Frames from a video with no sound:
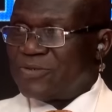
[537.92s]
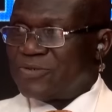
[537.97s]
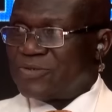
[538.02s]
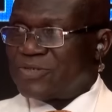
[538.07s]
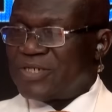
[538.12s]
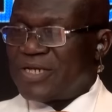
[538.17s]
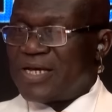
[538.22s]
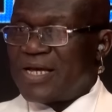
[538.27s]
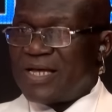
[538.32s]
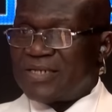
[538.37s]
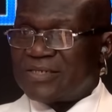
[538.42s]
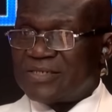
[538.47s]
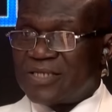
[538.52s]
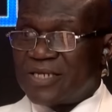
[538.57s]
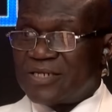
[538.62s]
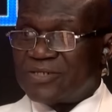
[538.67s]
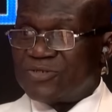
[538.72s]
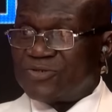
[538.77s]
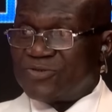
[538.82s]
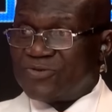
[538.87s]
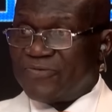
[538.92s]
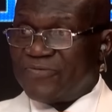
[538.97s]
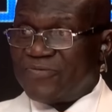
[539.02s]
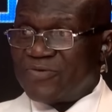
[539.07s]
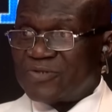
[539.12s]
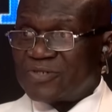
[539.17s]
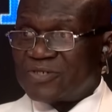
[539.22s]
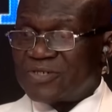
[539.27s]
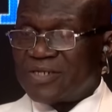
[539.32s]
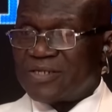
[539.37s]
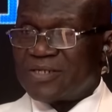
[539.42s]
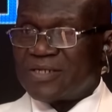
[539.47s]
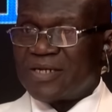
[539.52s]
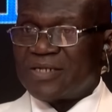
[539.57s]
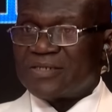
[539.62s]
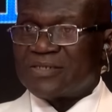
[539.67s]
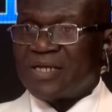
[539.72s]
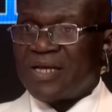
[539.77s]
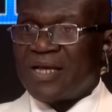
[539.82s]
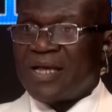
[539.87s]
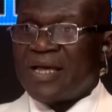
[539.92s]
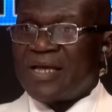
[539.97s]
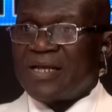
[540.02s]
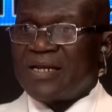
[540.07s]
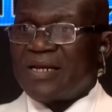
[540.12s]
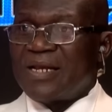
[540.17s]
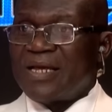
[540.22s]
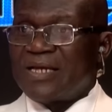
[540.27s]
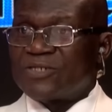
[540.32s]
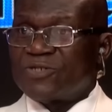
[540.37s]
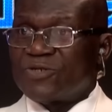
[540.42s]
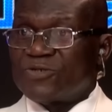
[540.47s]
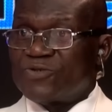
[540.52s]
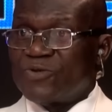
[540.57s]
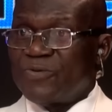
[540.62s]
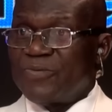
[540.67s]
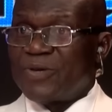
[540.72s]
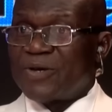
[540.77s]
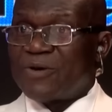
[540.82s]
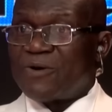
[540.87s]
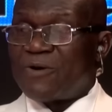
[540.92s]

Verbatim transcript: you say has 32 viewing centers. Mm-hmm. There's also been